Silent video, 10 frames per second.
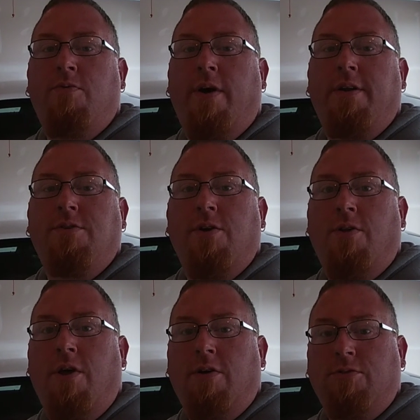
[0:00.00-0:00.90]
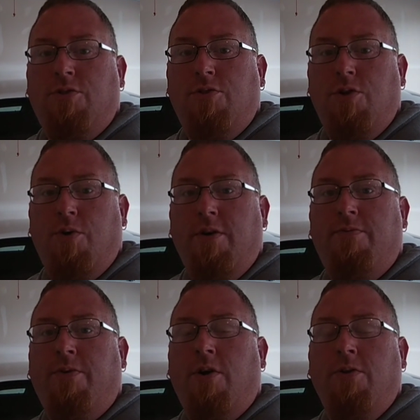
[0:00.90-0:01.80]
have waited so long to do it.
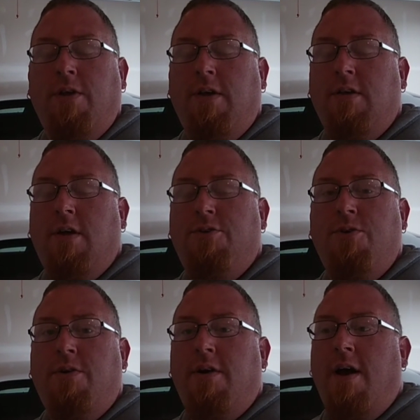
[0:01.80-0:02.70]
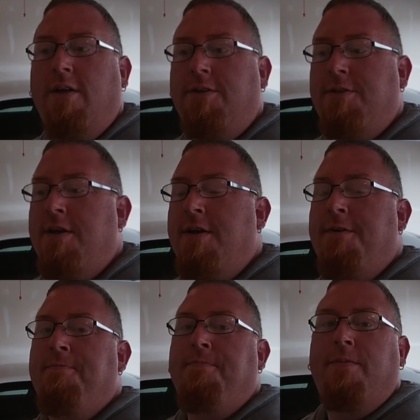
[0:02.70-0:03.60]
For only $200,
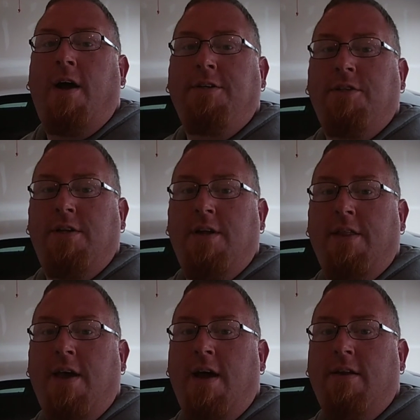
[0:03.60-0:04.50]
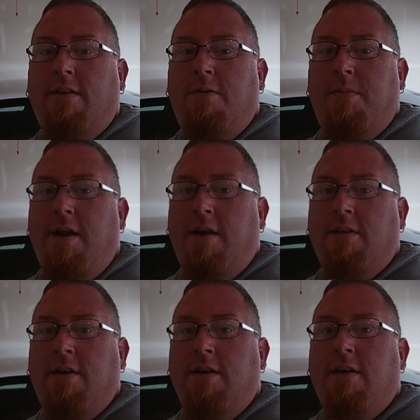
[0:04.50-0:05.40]
I should have done that
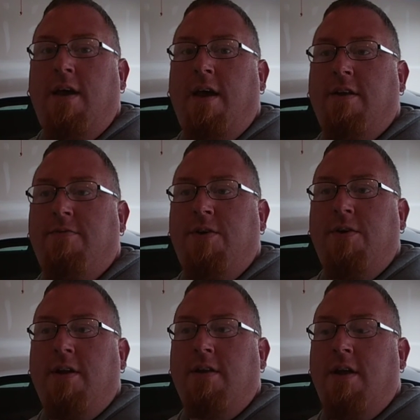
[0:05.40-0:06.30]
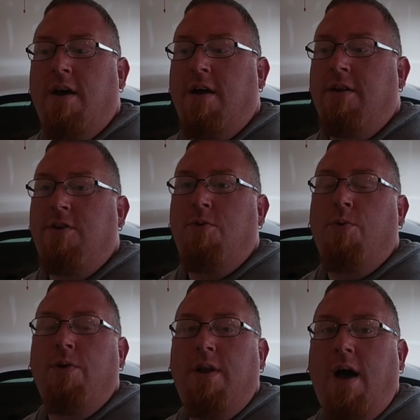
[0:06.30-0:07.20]
immediately, and if you get it done, you
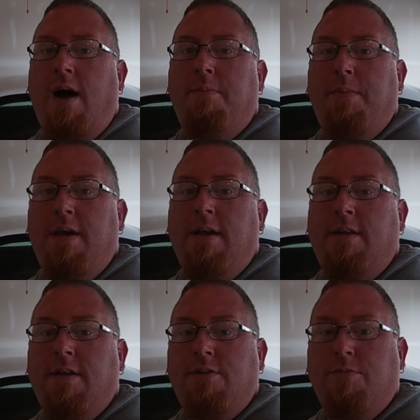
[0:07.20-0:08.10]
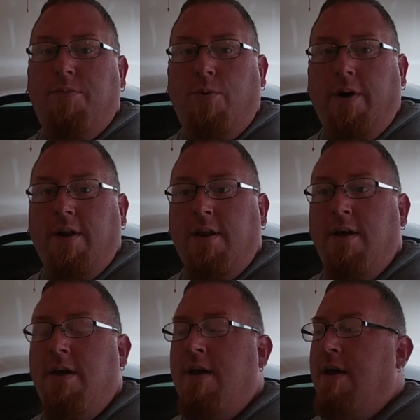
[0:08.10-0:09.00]
will not be disappointed
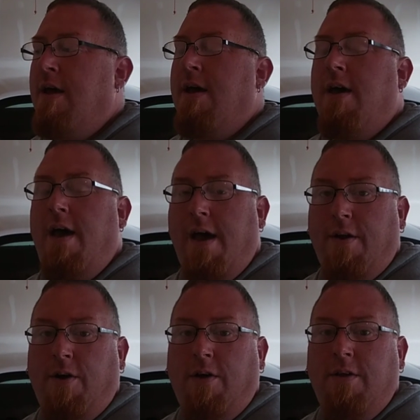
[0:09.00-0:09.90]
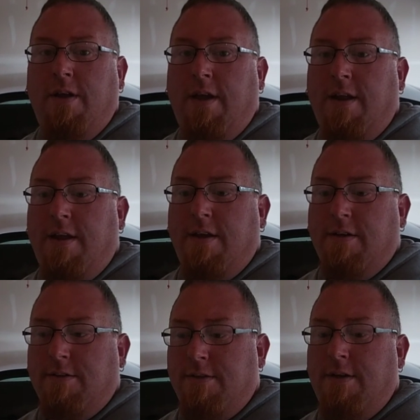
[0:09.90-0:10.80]
at all. It
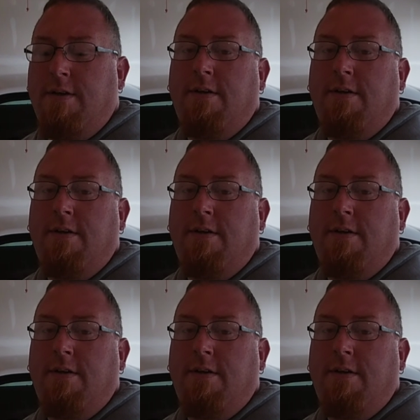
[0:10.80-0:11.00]
is.